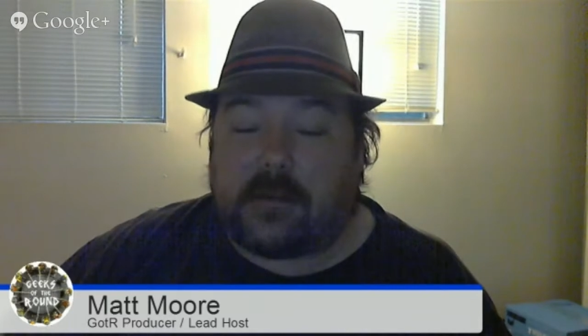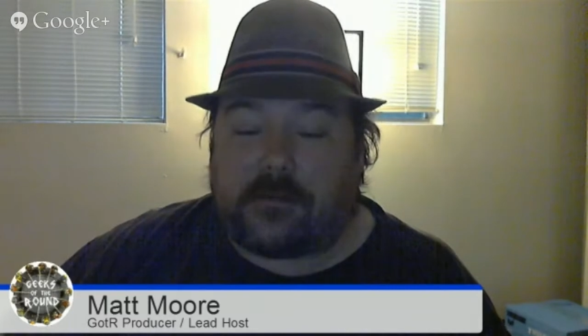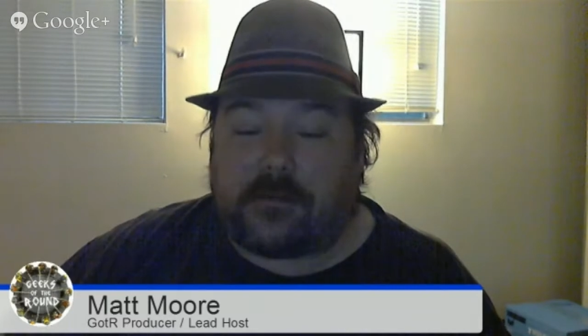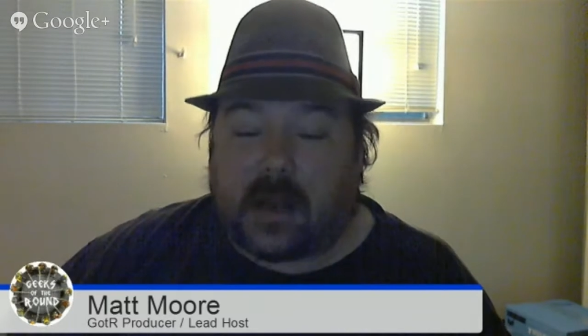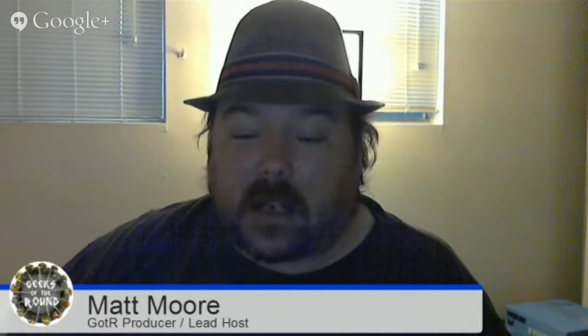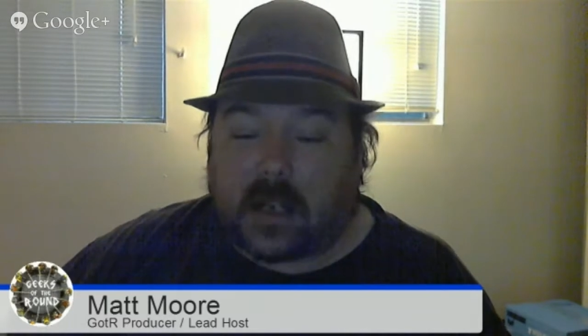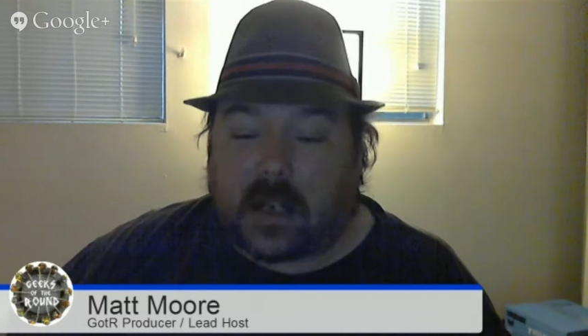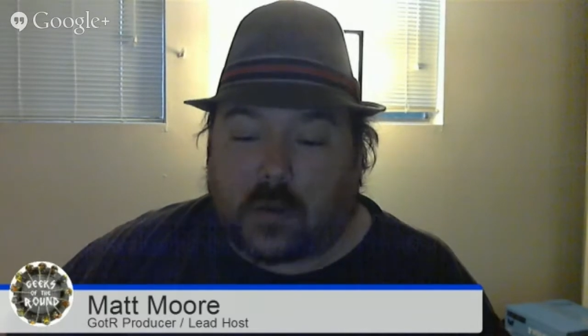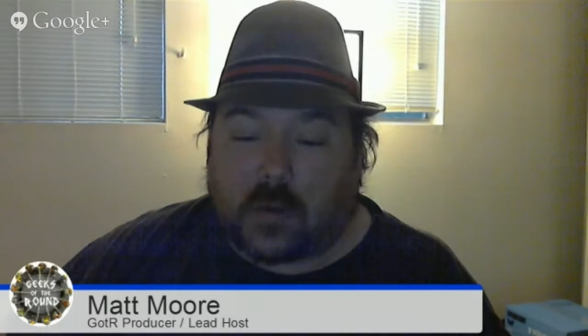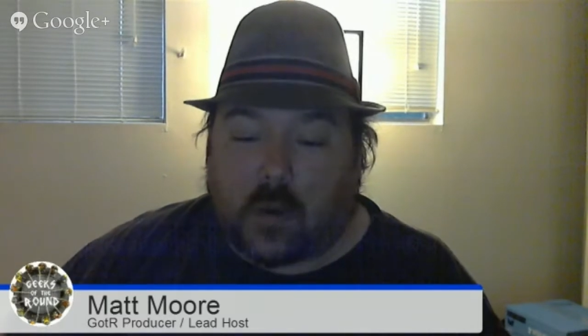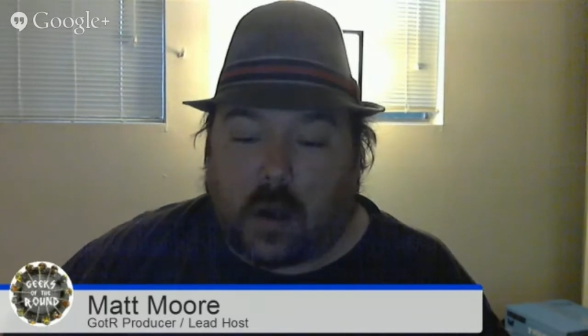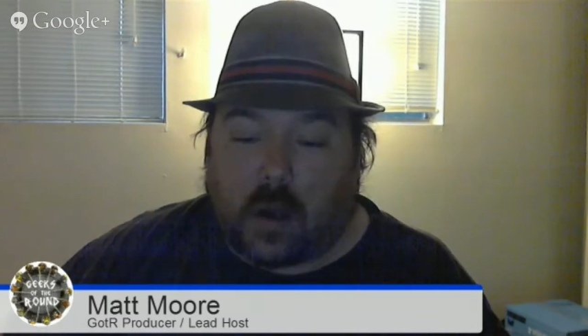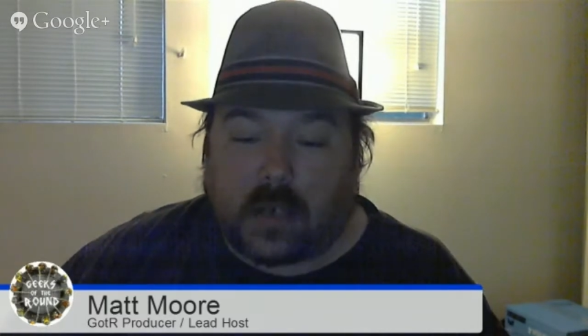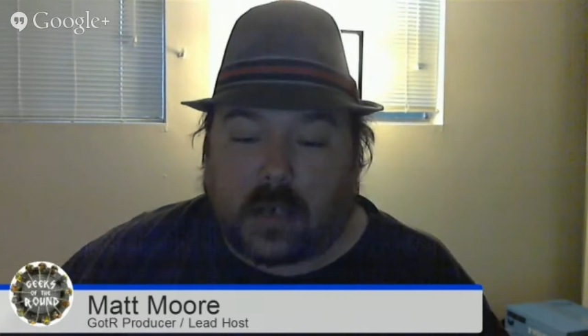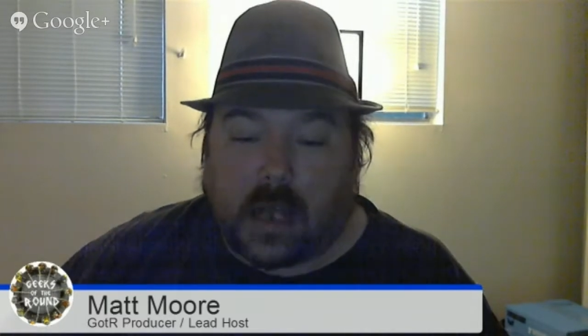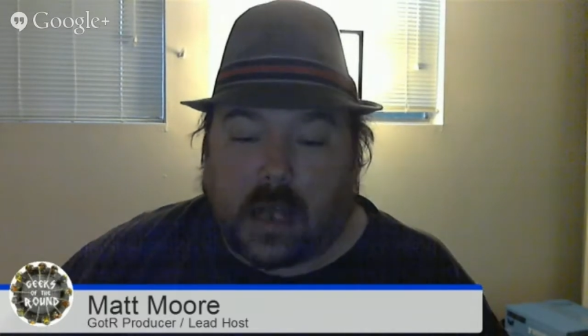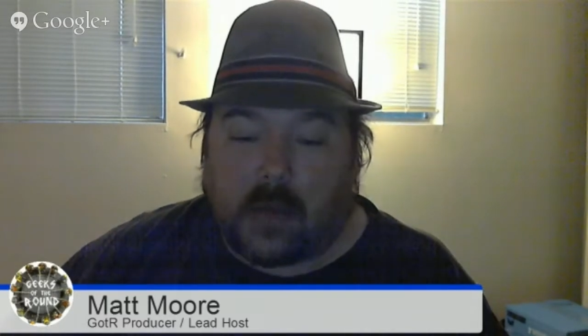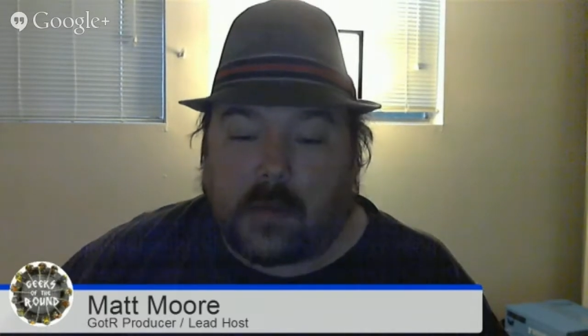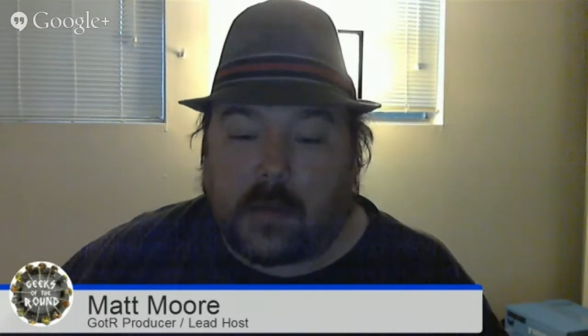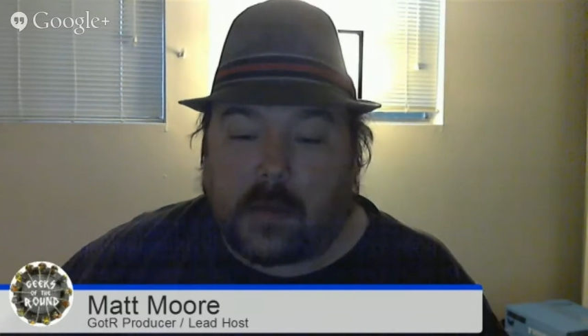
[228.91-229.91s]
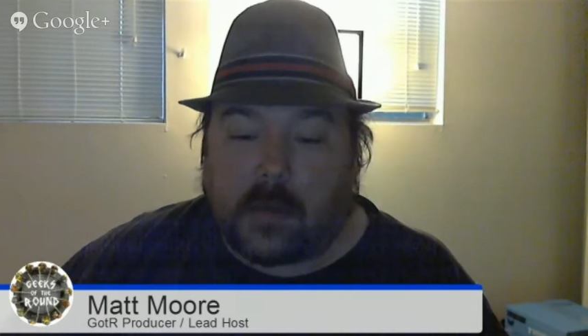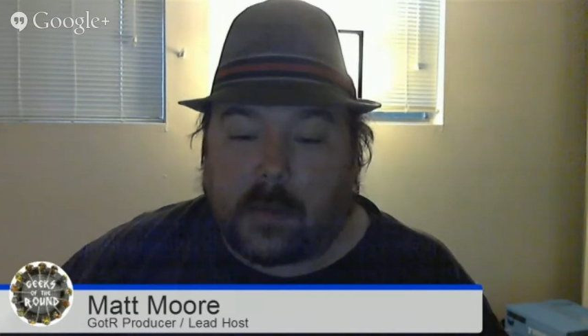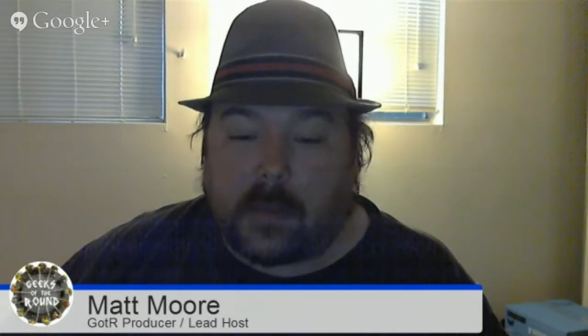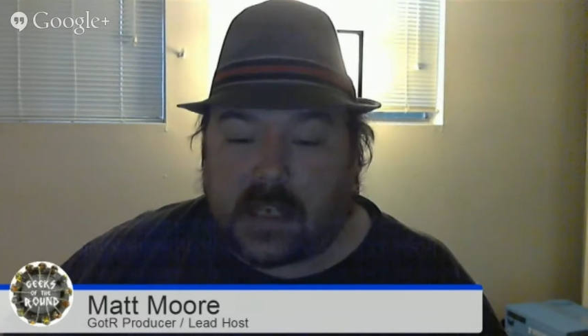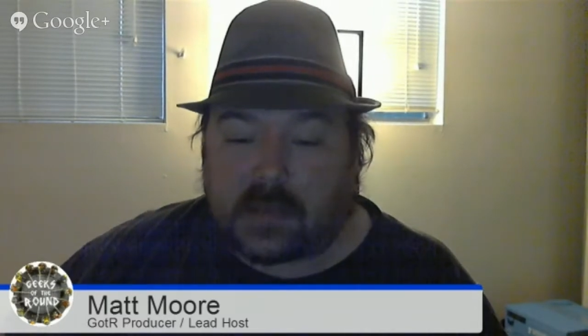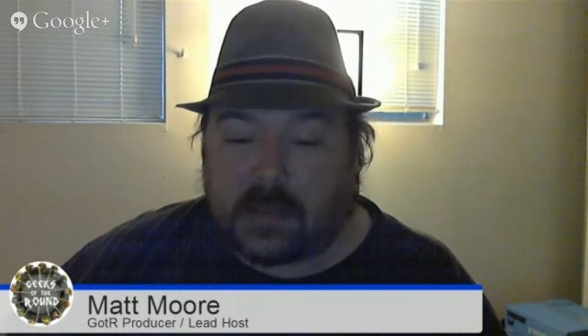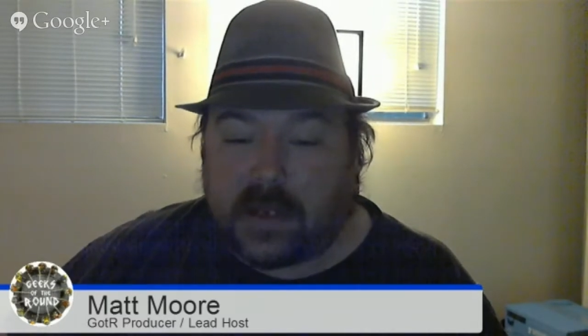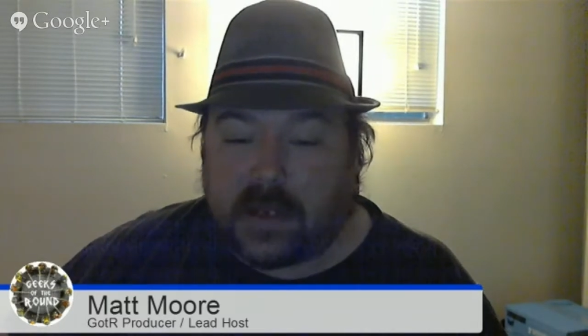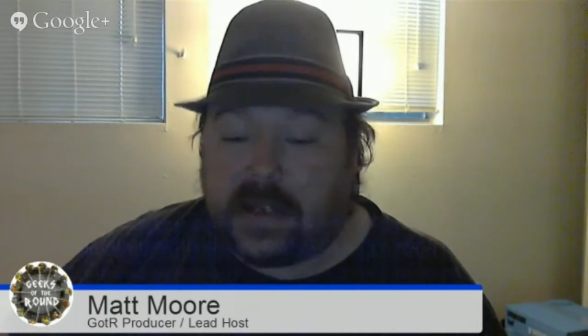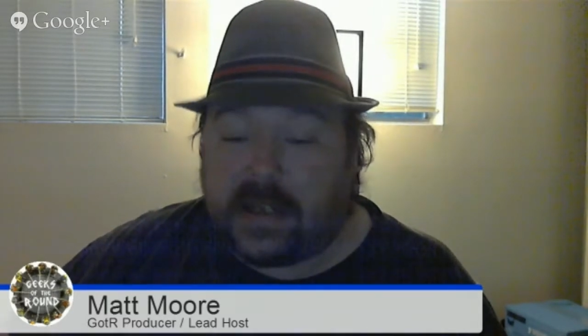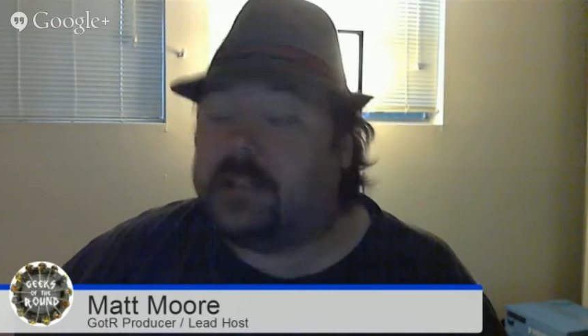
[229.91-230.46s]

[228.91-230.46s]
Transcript: fucking crawled down the basement.